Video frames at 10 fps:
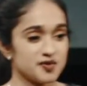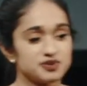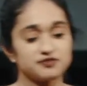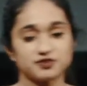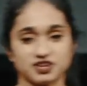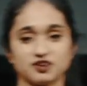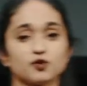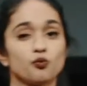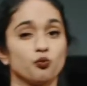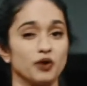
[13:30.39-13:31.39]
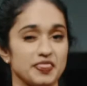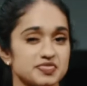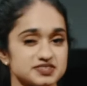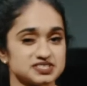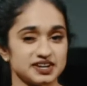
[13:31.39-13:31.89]
But if you're here to
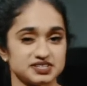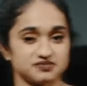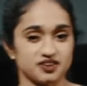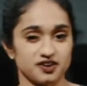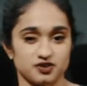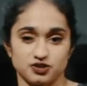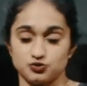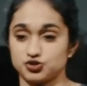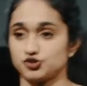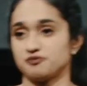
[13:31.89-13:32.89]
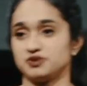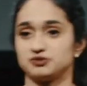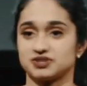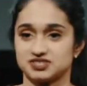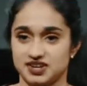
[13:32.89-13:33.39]
win the science fair, you shouldn't be
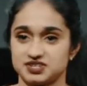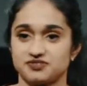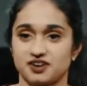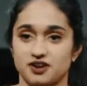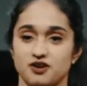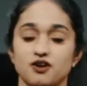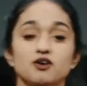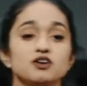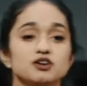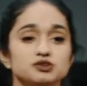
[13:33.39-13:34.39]
doing science fair at all.